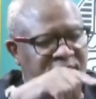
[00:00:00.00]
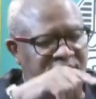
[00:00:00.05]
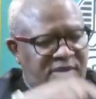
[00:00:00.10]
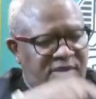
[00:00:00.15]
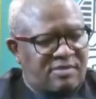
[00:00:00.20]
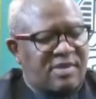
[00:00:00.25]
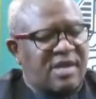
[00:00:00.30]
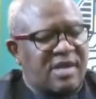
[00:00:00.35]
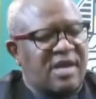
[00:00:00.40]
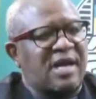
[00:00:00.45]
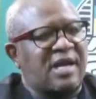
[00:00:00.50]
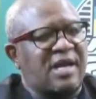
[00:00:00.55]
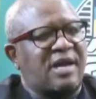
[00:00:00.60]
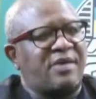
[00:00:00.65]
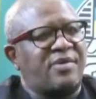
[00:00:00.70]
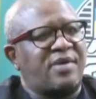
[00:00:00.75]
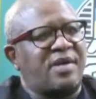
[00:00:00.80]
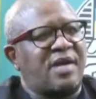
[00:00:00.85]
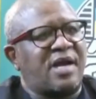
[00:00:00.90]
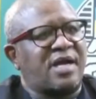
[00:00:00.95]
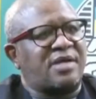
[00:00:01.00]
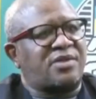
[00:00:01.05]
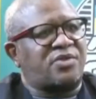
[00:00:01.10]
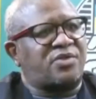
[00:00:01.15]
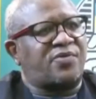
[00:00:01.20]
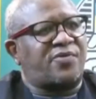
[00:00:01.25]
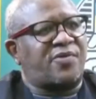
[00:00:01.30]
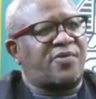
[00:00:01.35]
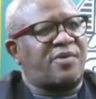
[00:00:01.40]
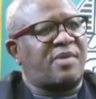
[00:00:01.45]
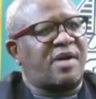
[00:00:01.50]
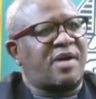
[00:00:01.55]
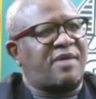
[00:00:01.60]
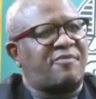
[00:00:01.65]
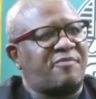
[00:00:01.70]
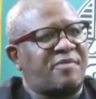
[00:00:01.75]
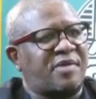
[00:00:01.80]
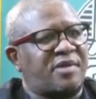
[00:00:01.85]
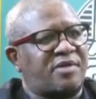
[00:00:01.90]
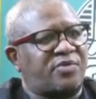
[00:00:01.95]
by allowing us to form
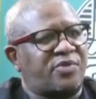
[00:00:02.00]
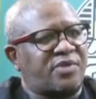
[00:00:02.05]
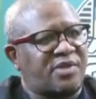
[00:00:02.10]
government with